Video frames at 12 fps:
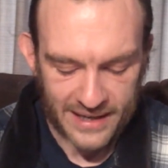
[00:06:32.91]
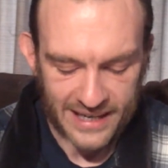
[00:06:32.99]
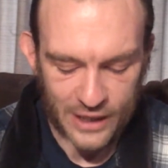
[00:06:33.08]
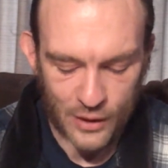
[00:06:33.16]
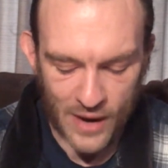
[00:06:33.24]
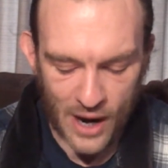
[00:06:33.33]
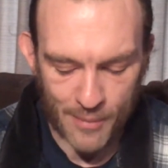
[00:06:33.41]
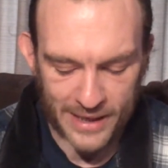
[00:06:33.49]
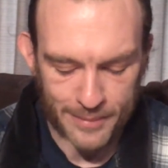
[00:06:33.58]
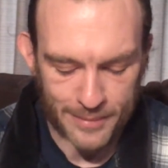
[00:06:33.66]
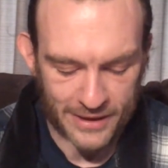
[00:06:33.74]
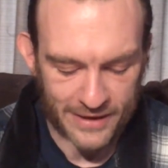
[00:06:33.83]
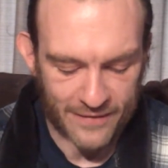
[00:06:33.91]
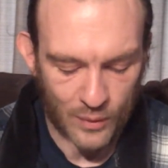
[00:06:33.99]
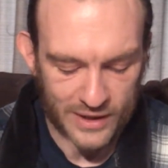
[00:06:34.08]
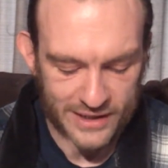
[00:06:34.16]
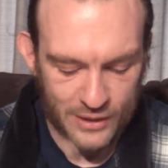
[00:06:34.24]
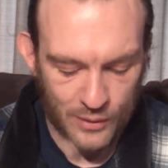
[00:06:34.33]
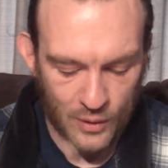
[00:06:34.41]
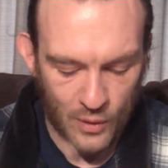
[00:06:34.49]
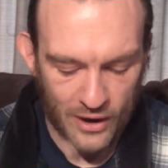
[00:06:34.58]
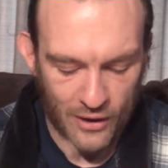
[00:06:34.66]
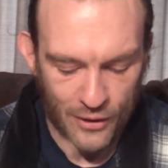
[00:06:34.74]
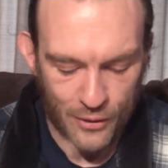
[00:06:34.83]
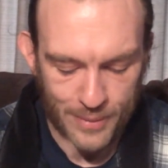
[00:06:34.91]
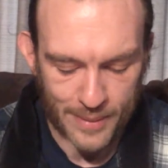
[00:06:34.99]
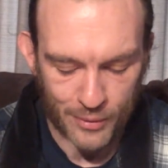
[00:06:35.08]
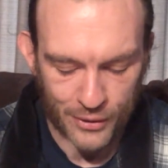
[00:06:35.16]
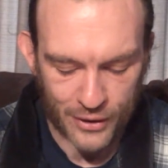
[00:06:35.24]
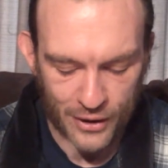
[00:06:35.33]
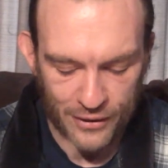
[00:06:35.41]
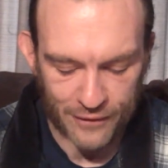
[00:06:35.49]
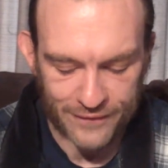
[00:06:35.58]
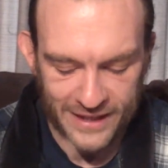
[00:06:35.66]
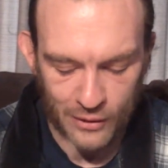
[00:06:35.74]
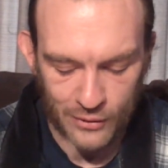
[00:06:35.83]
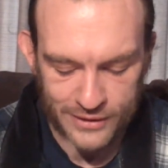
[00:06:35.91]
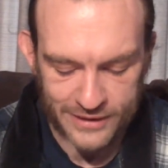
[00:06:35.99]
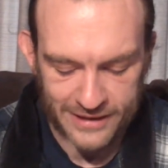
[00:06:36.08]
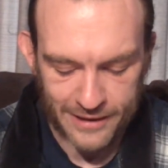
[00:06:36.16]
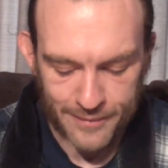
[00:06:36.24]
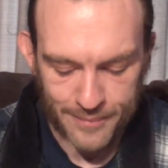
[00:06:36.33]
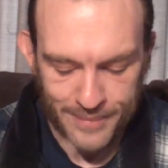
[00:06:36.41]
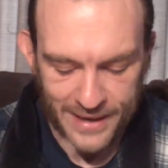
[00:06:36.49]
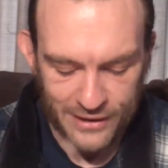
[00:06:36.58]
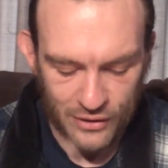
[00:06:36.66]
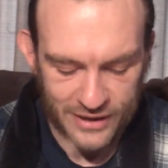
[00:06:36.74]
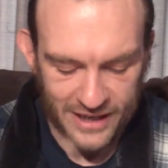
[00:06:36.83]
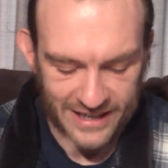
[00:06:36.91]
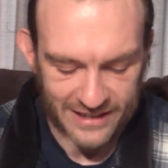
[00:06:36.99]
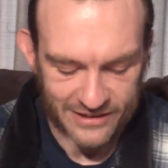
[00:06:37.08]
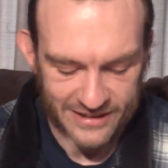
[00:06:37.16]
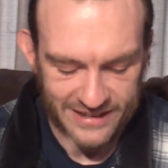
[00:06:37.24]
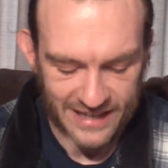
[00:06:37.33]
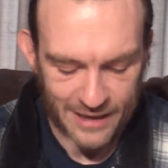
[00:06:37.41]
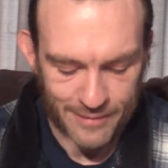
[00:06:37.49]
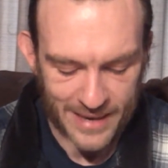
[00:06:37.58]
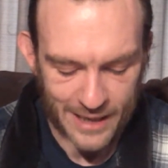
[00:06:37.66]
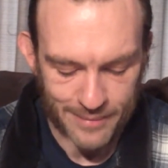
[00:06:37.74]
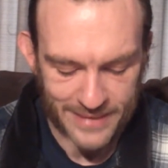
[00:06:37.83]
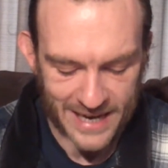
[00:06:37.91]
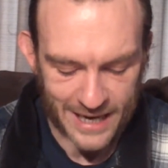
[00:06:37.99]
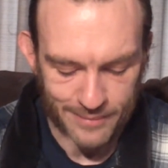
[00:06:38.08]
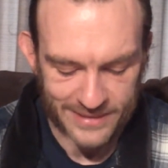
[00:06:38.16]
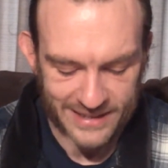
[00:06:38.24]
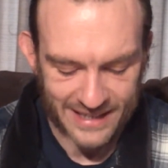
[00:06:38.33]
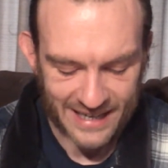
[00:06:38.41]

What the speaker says: He knew how manipulative it was to require other people to call the Philos by their titles and made-up names.